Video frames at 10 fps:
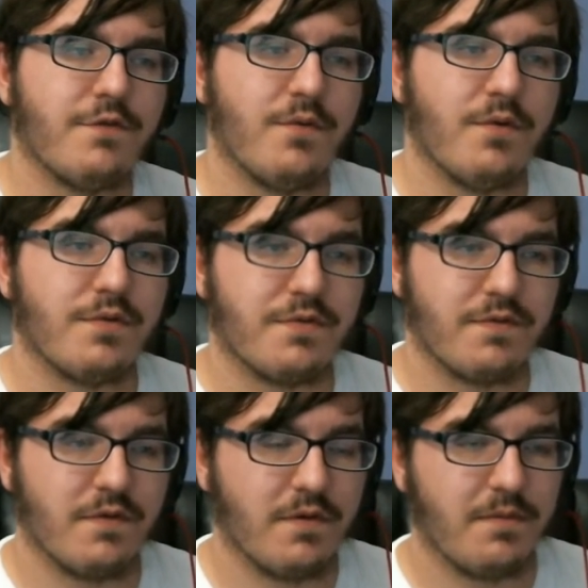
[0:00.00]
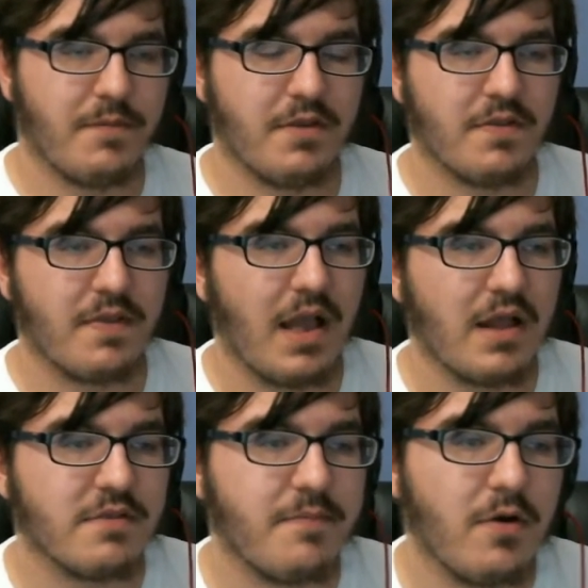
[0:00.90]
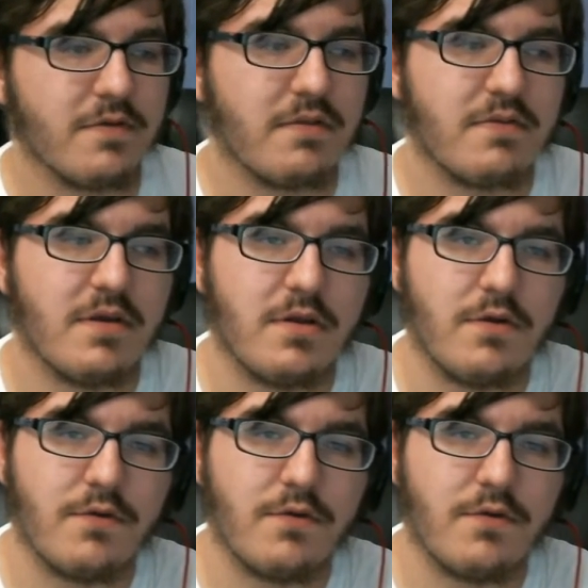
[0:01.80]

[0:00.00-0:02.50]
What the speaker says: shorts because it's hot as balls outside